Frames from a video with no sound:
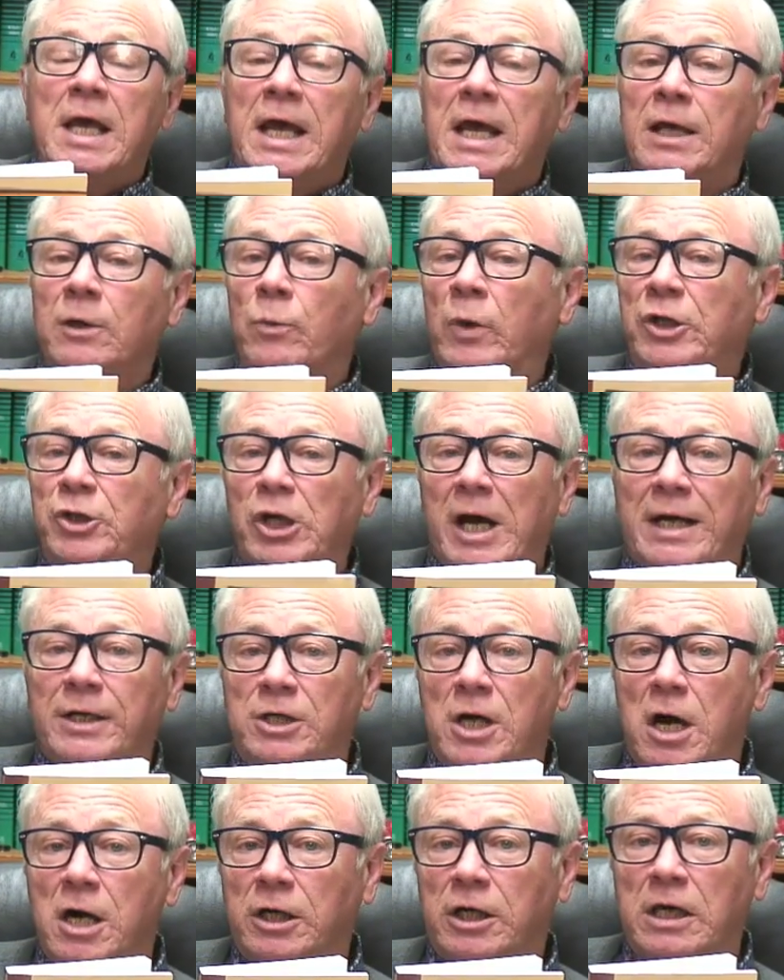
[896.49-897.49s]
in which I
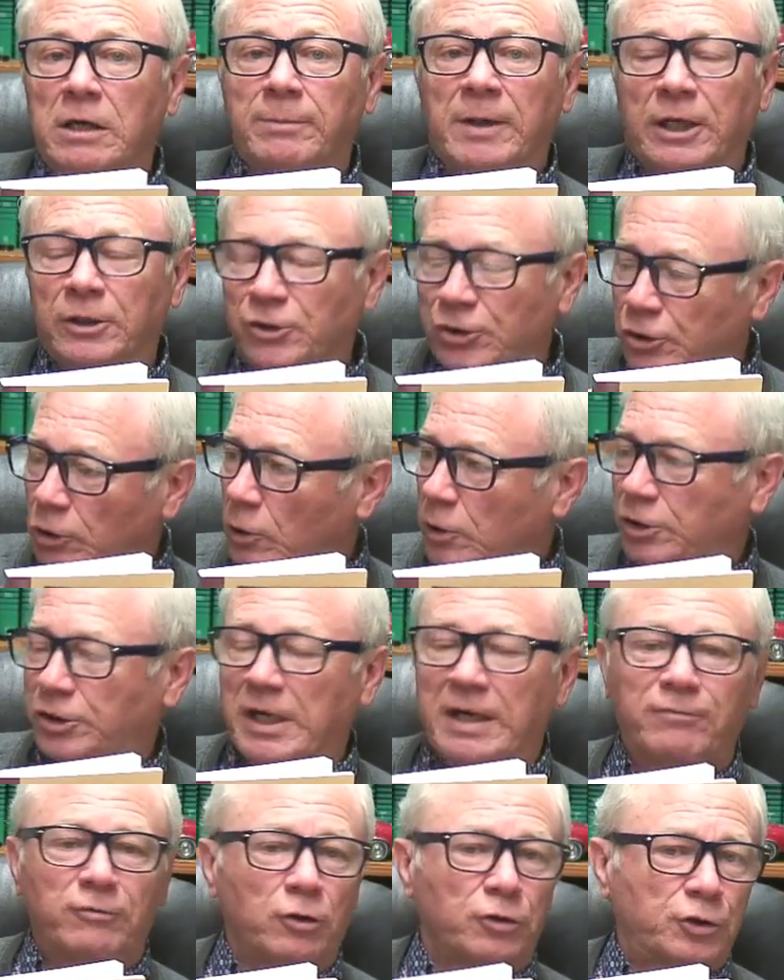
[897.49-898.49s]
document source
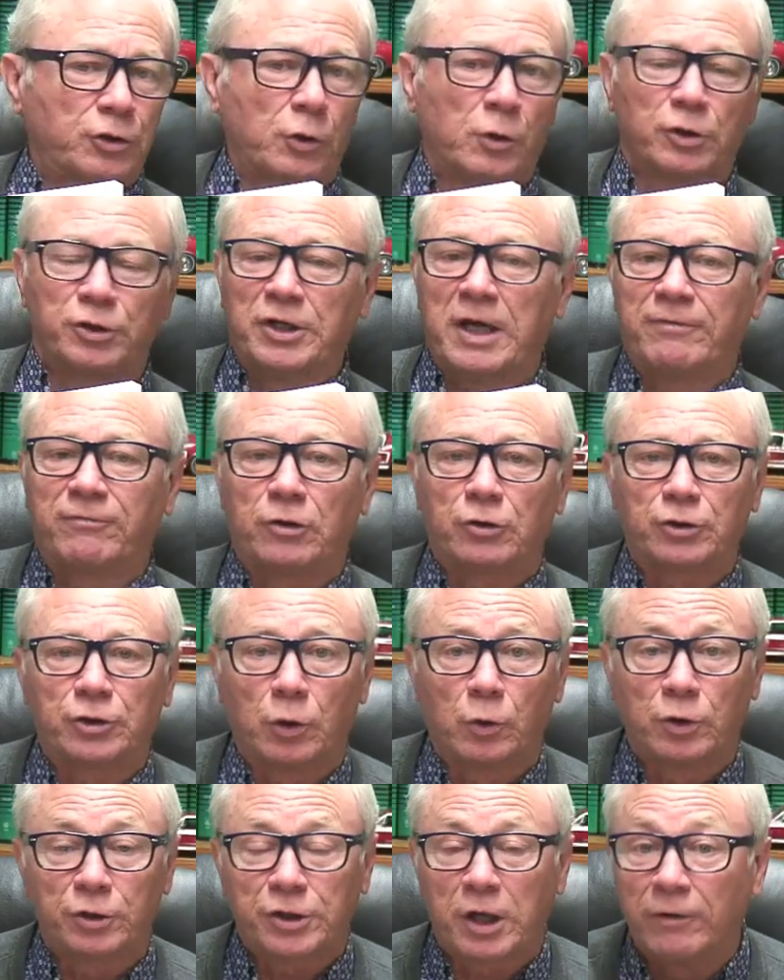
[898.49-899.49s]
after source after
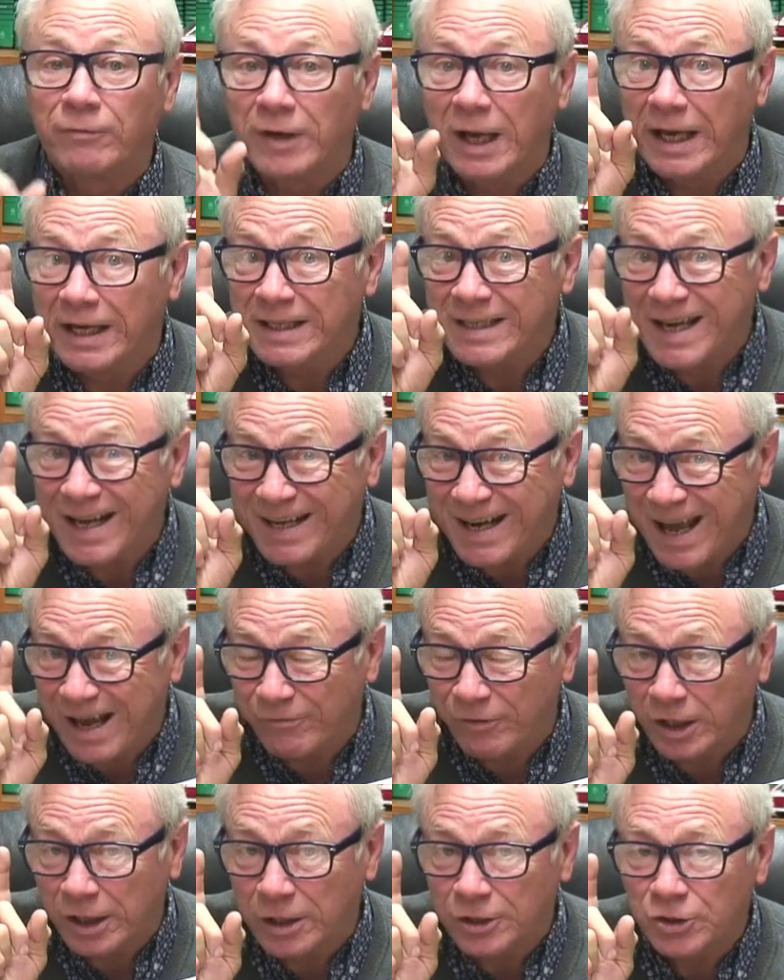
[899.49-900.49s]
source of late date
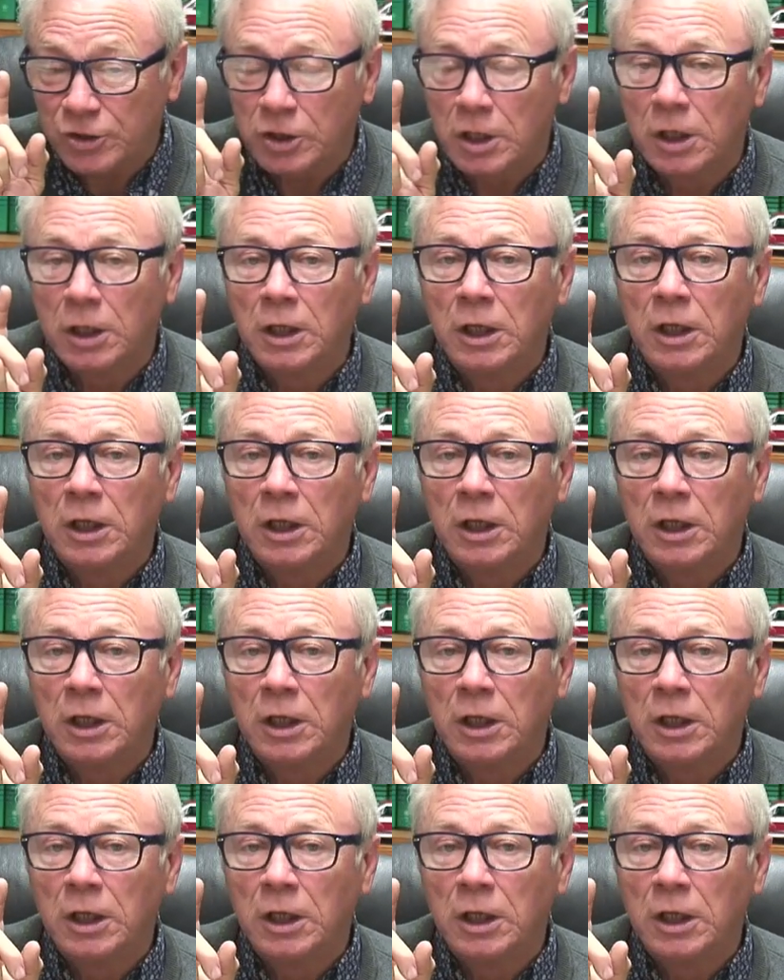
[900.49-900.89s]
advocates,